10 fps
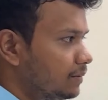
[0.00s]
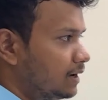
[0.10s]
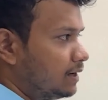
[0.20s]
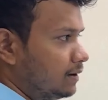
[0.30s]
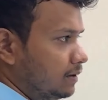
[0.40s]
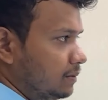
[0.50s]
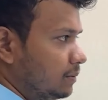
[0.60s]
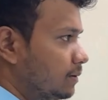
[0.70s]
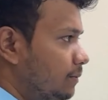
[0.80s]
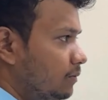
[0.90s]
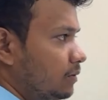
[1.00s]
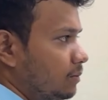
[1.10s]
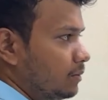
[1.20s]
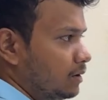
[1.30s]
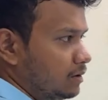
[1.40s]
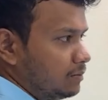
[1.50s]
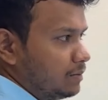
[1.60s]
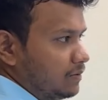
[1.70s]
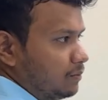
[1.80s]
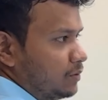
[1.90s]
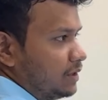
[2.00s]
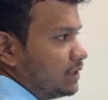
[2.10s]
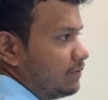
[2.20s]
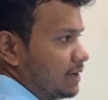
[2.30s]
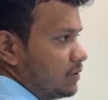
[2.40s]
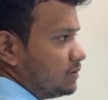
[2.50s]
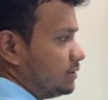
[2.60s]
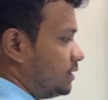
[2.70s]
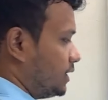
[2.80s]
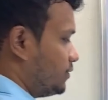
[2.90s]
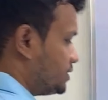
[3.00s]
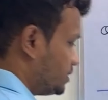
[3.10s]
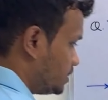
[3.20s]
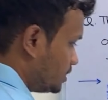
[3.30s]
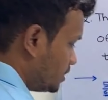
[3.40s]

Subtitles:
and by putting the values in that equation.